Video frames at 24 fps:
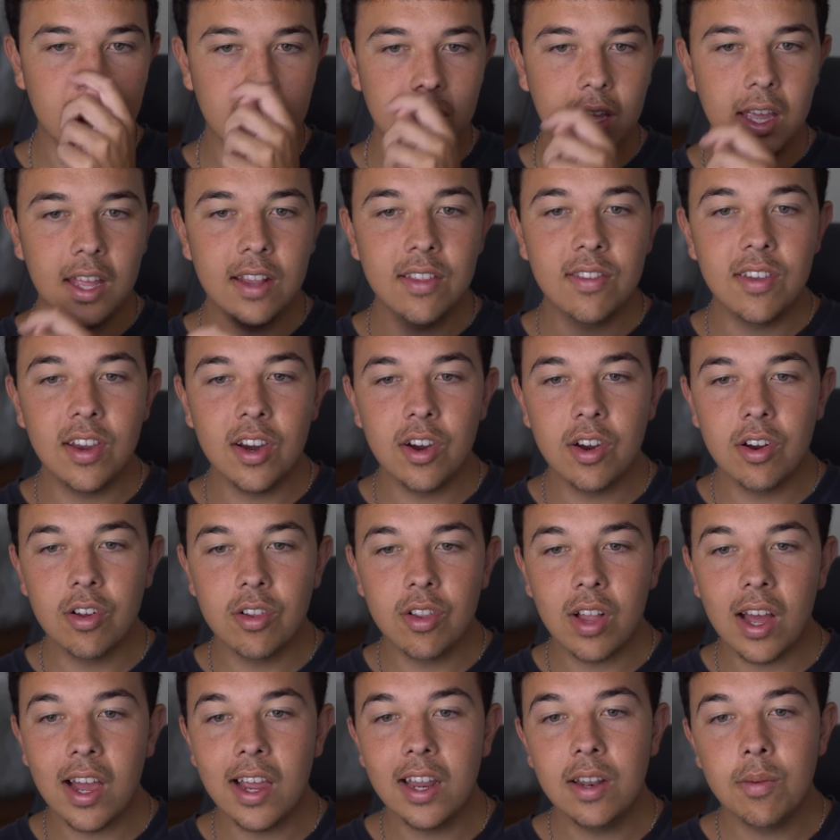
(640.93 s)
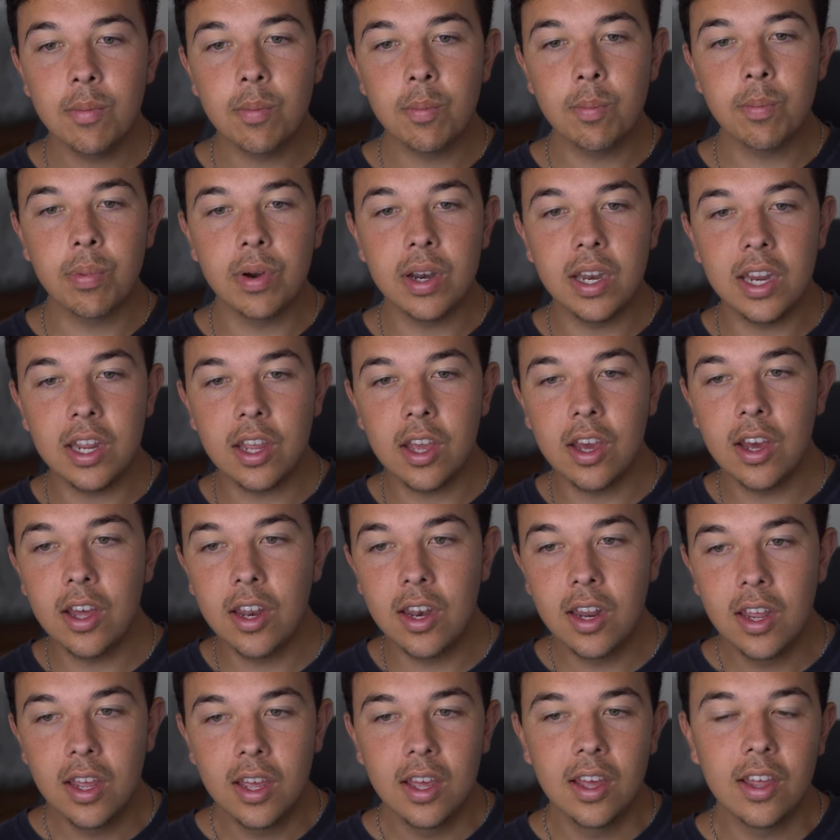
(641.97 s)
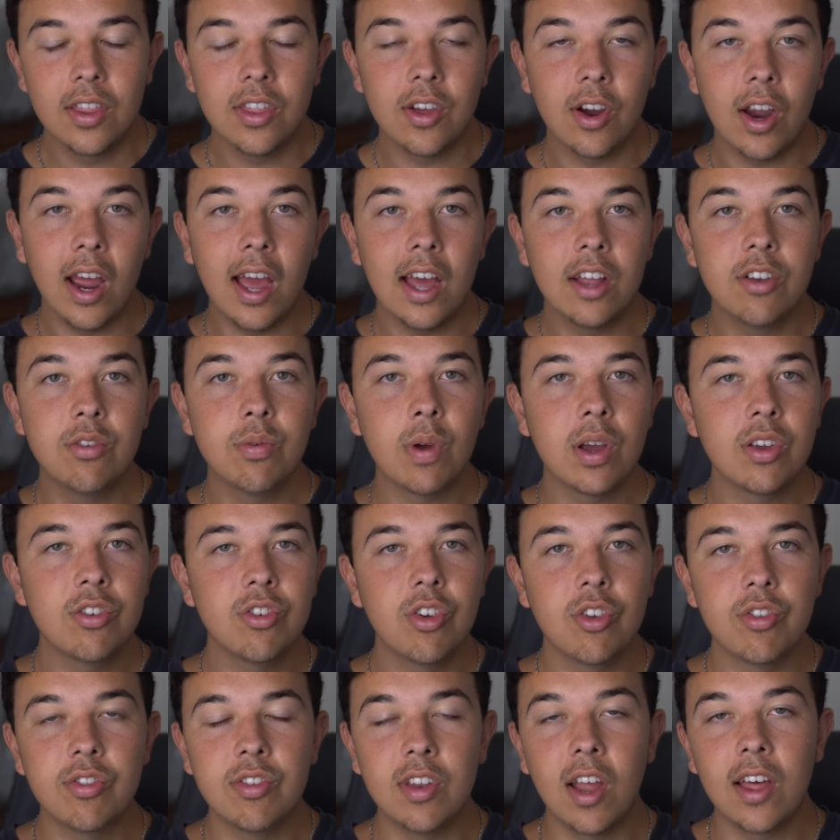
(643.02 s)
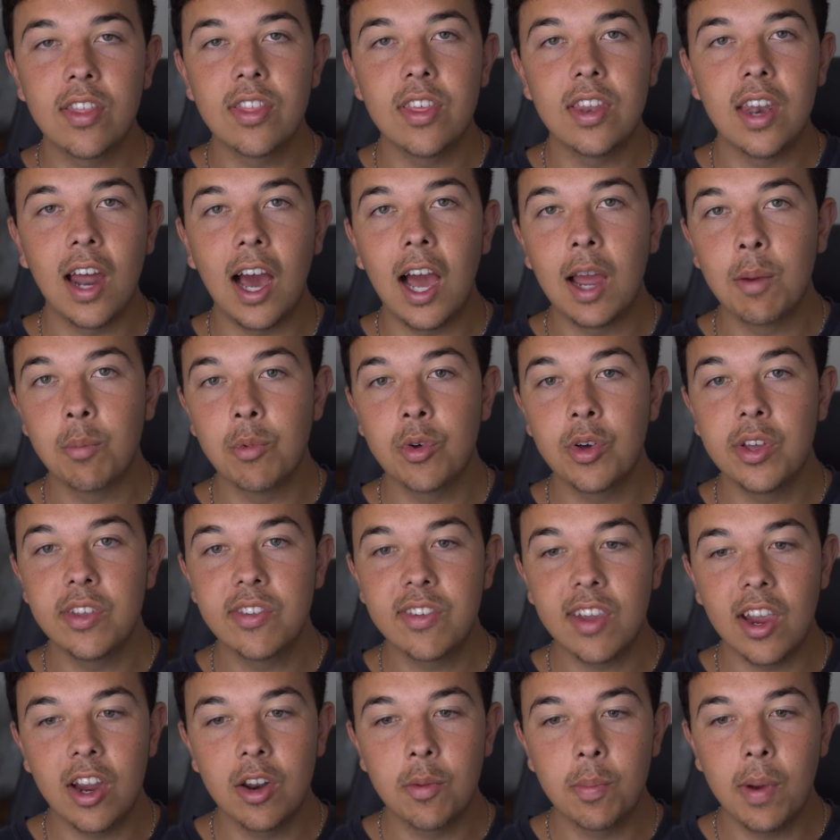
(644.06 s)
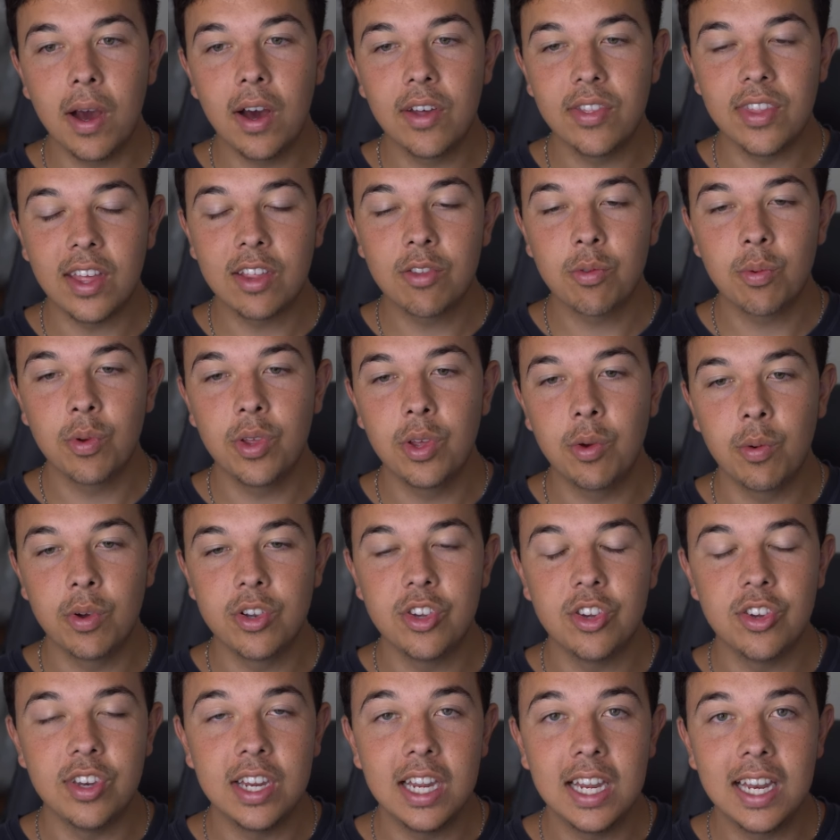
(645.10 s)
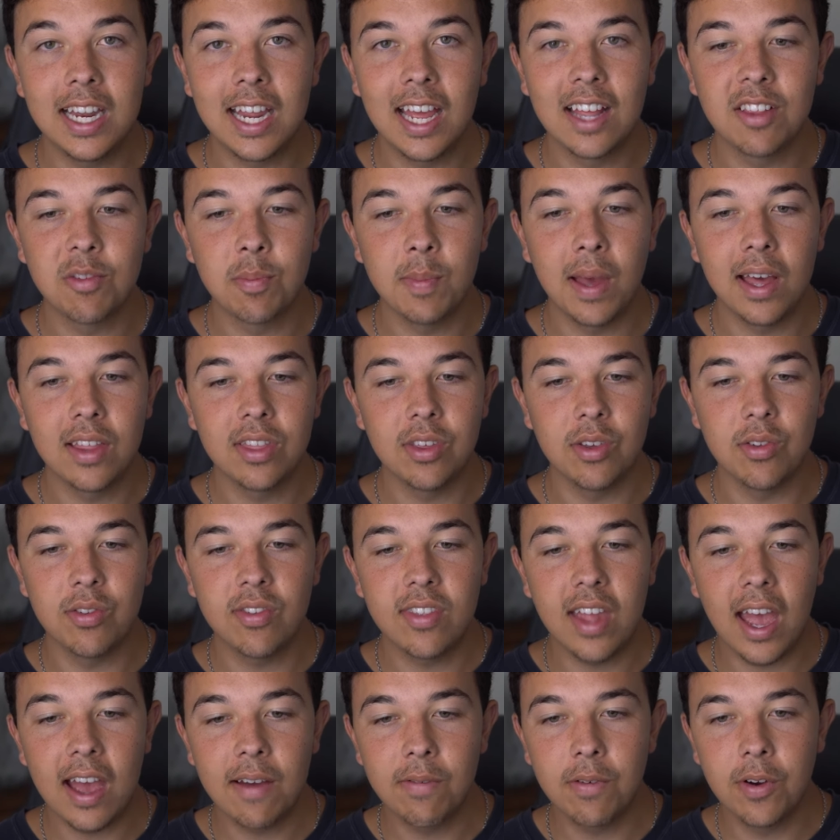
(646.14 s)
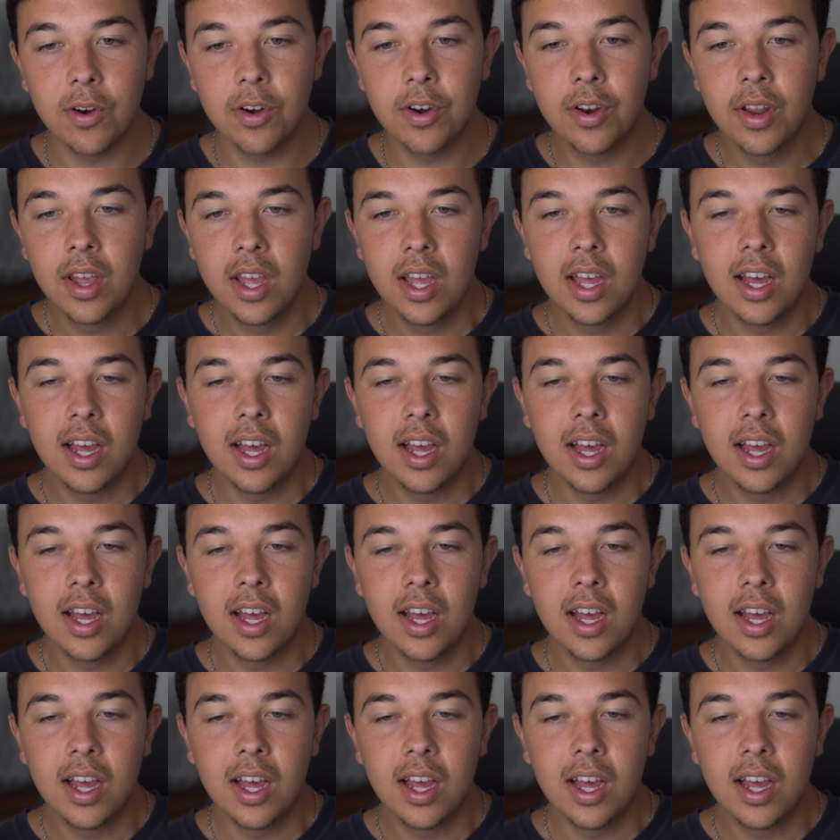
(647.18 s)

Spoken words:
interior line, pretty good. Their edge rushers, nothing I'm really scared about, and that's really what you need against Matthew Stafford.